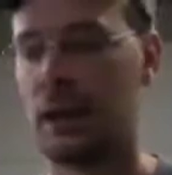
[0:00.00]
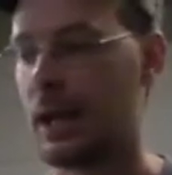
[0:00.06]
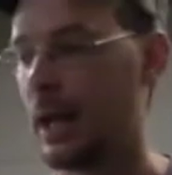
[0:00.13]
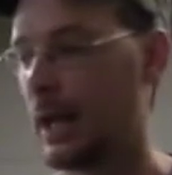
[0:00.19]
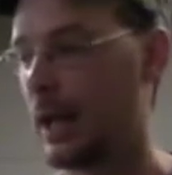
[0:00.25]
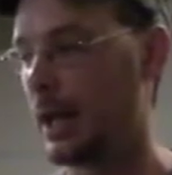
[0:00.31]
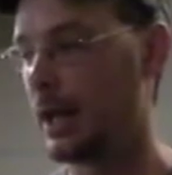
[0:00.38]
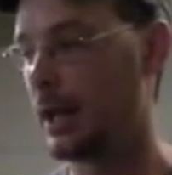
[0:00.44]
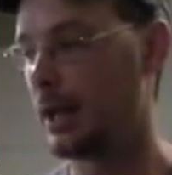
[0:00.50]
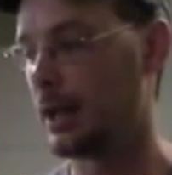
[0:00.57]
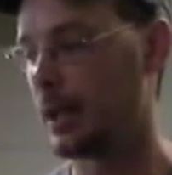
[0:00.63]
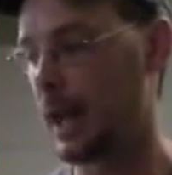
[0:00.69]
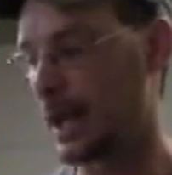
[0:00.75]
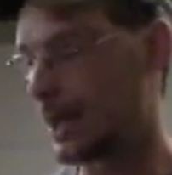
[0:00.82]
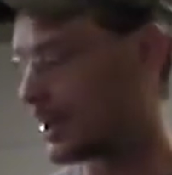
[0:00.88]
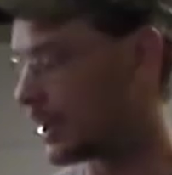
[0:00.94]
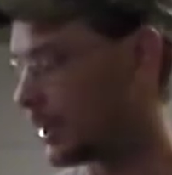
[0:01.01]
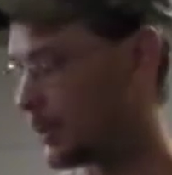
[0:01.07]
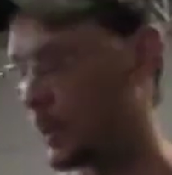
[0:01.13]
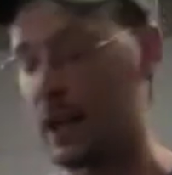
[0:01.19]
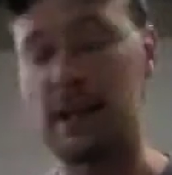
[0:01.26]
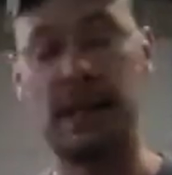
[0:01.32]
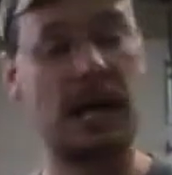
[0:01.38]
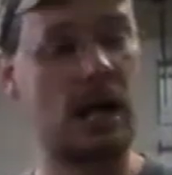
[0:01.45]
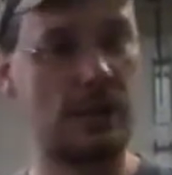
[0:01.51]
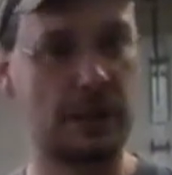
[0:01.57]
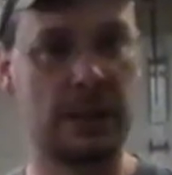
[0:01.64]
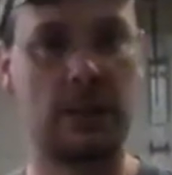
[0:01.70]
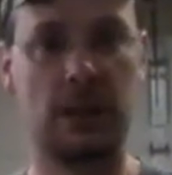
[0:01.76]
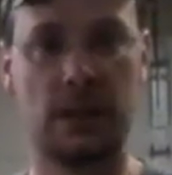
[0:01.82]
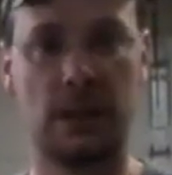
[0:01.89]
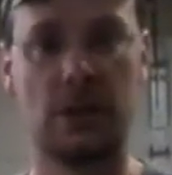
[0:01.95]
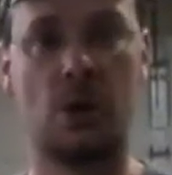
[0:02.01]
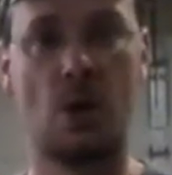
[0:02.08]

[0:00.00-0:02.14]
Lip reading: and actually right now it